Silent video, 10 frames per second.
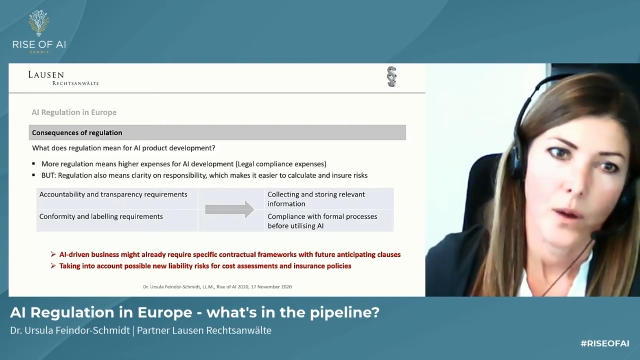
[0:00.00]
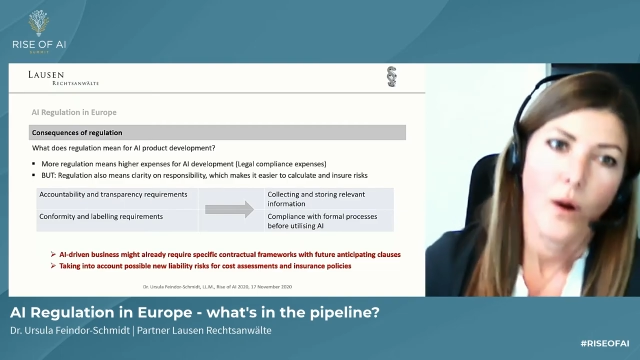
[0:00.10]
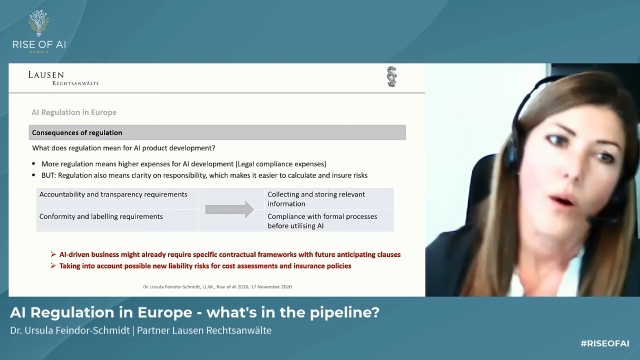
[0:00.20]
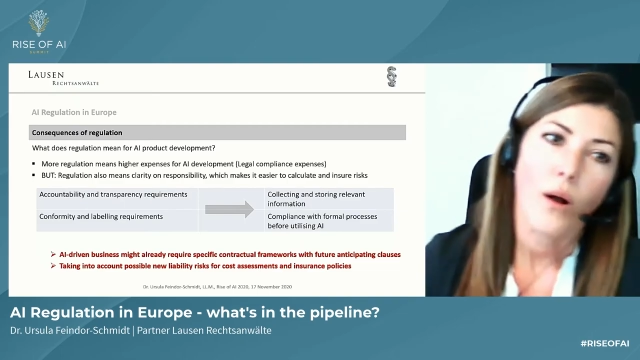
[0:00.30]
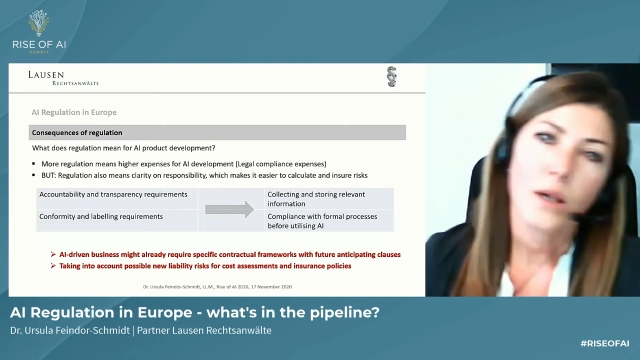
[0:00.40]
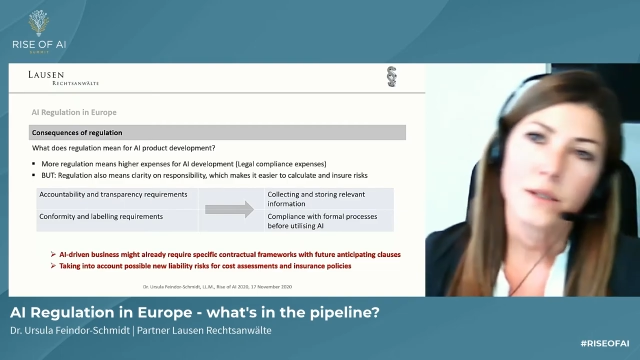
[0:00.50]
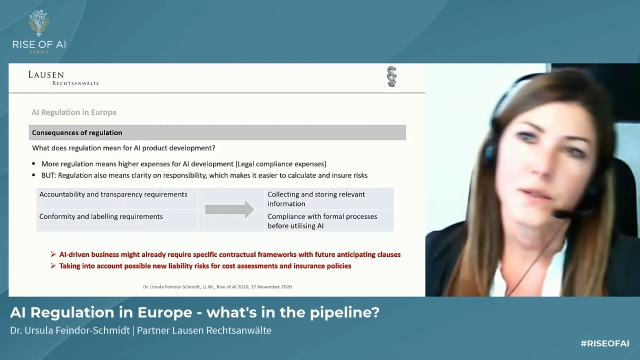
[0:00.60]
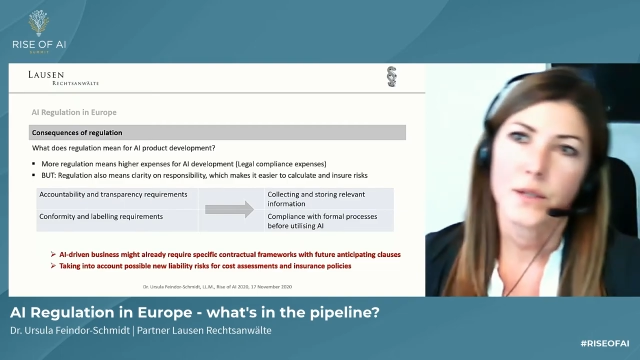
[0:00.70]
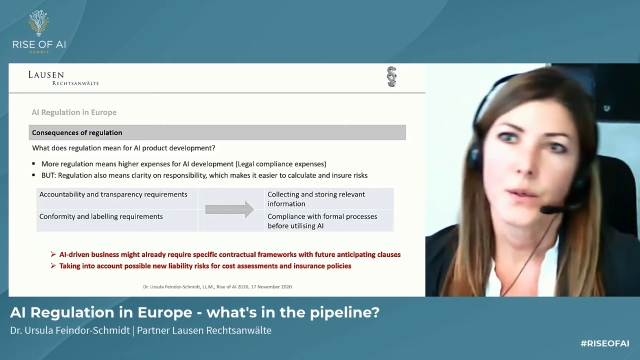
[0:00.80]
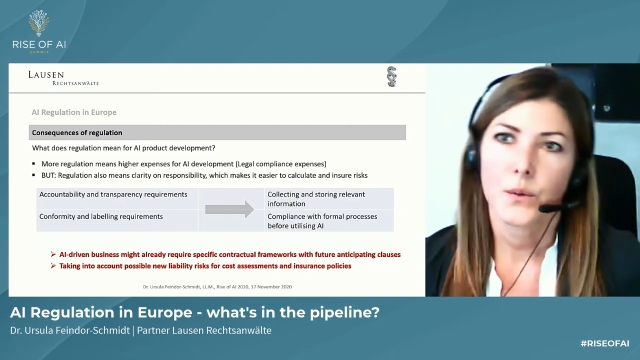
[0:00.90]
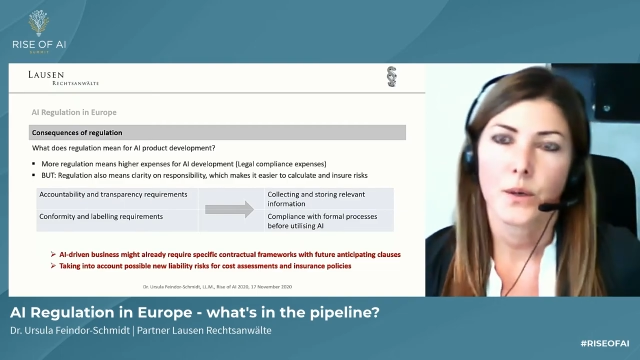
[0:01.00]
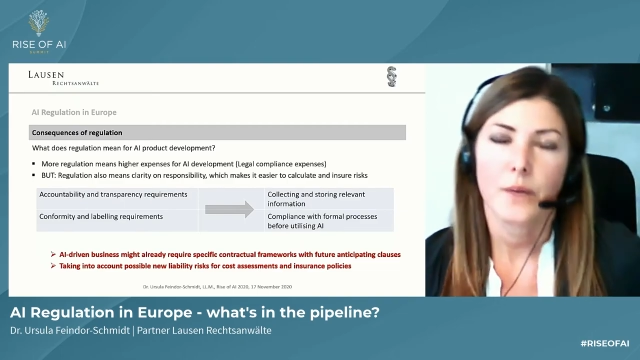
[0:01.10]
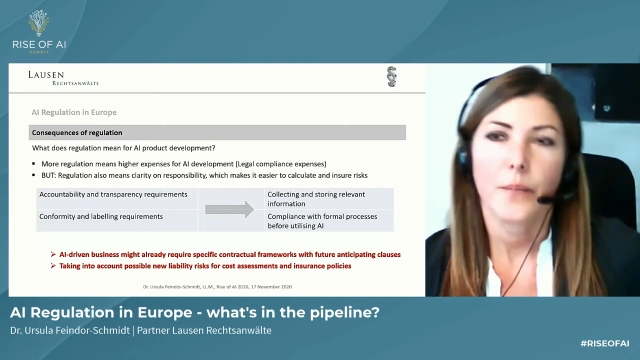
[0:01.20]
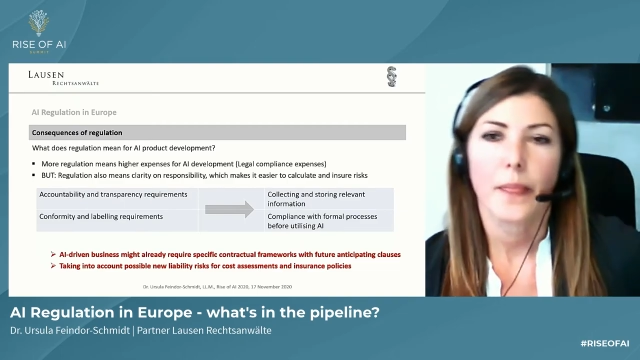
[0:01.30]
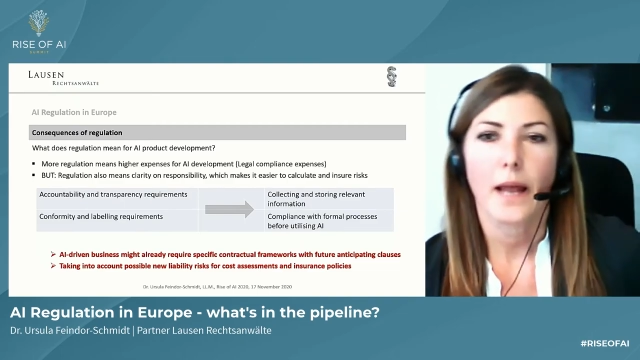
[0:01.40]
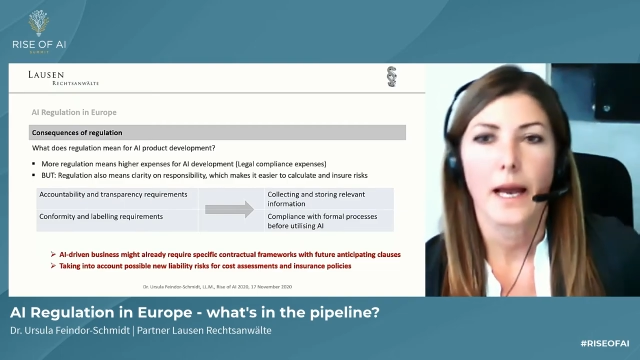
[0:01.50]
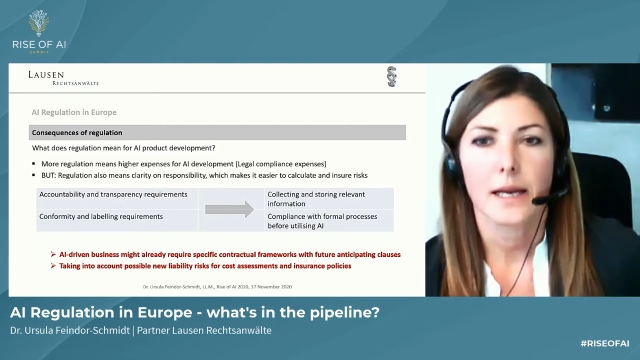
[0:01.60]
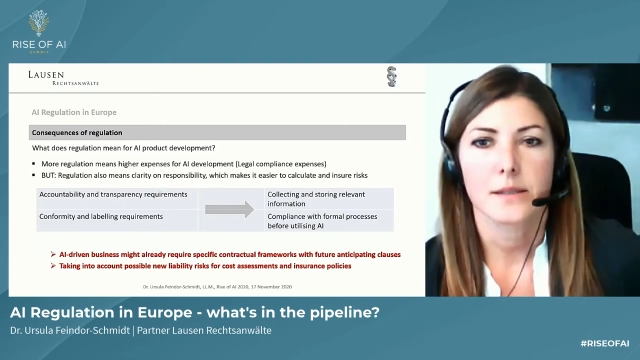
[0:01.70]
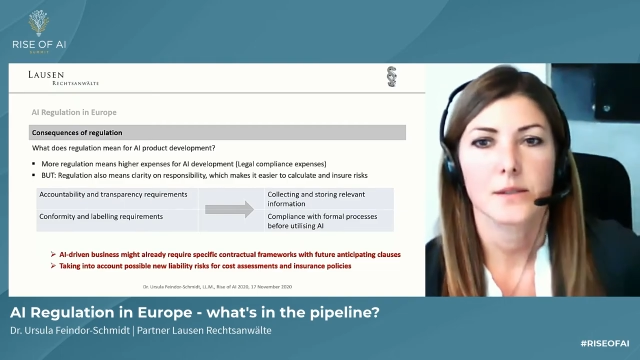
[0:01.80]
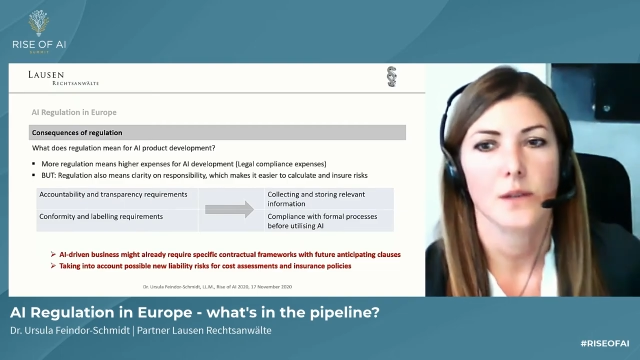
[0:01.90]
Also,
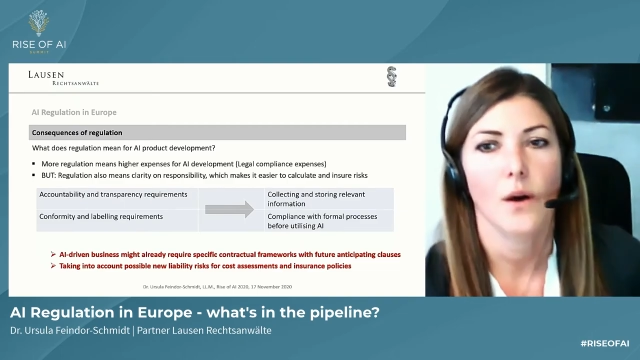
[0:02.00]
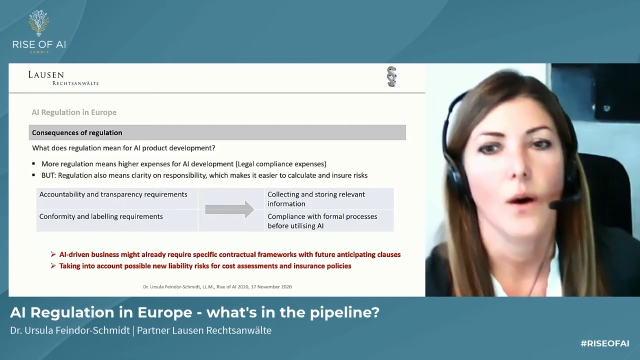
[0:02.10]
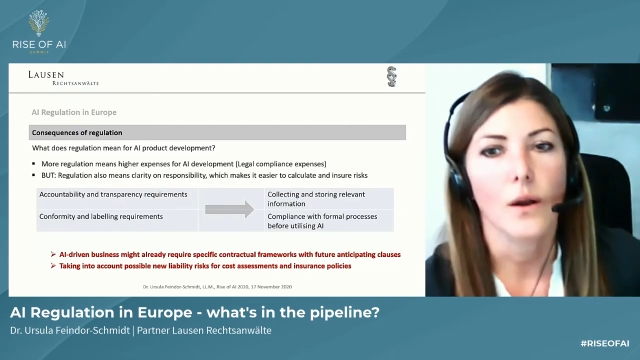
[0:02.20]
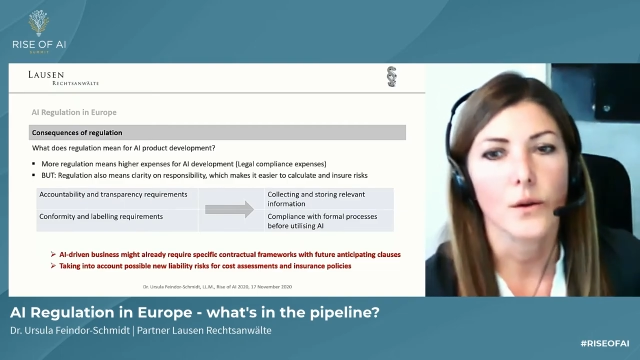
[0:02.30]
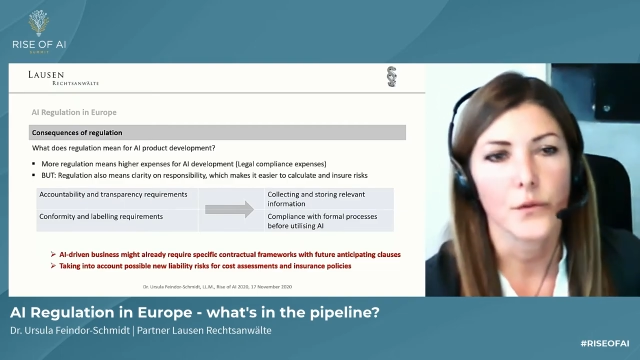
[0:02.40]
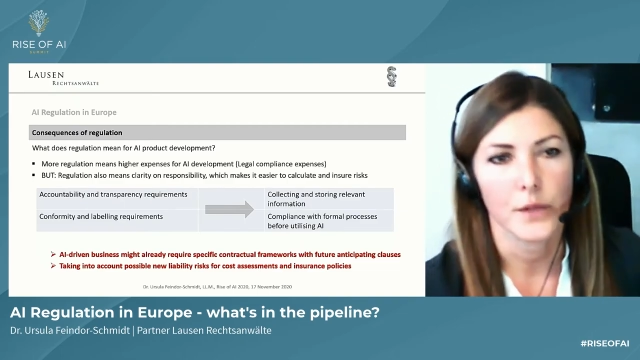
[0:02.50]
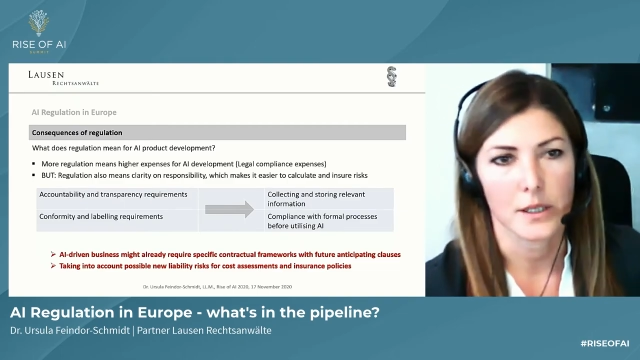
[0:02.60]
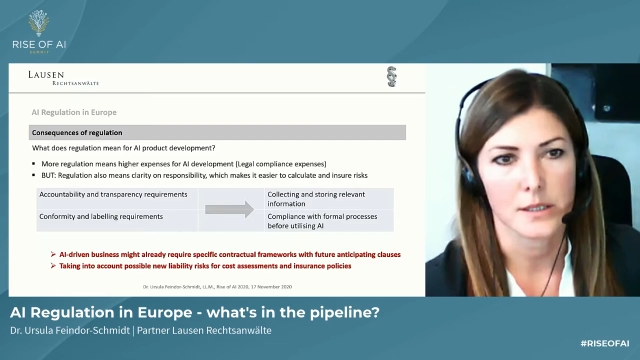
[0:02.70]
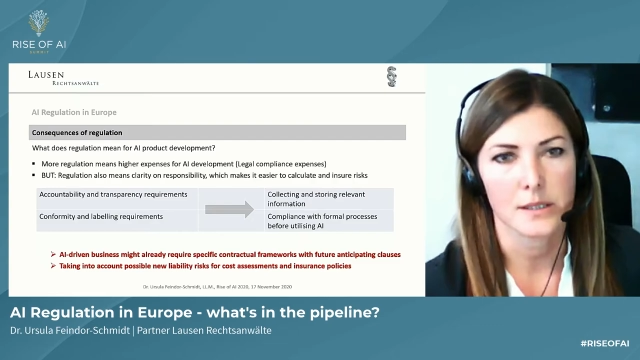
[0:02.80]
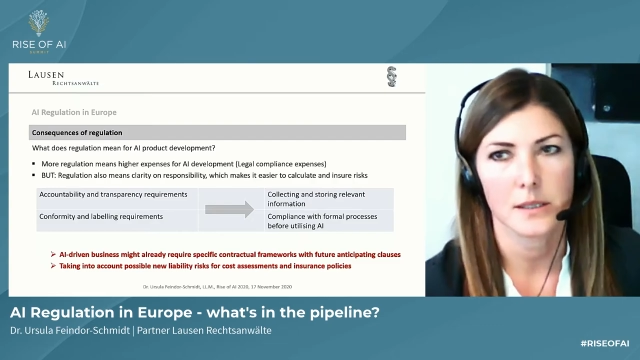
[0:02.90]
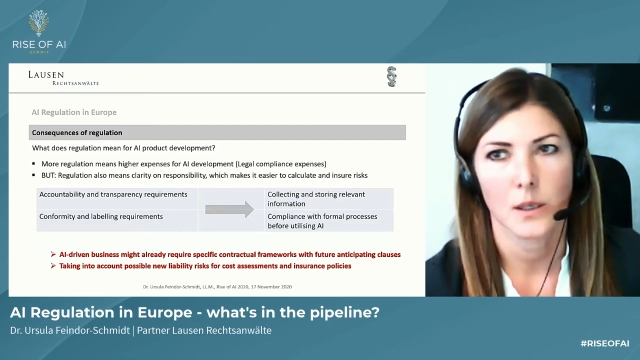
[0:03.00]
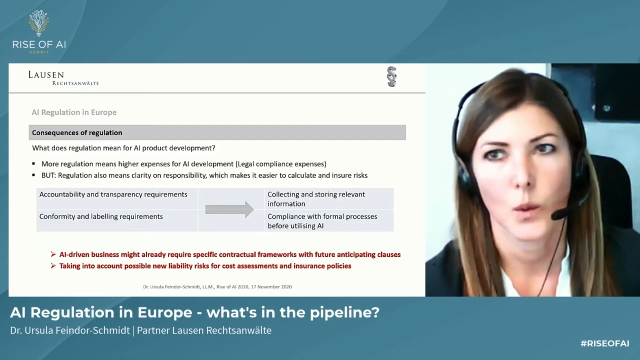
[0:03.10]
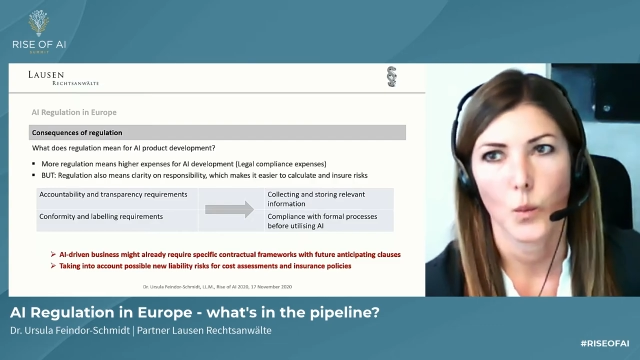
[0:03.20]
as all of this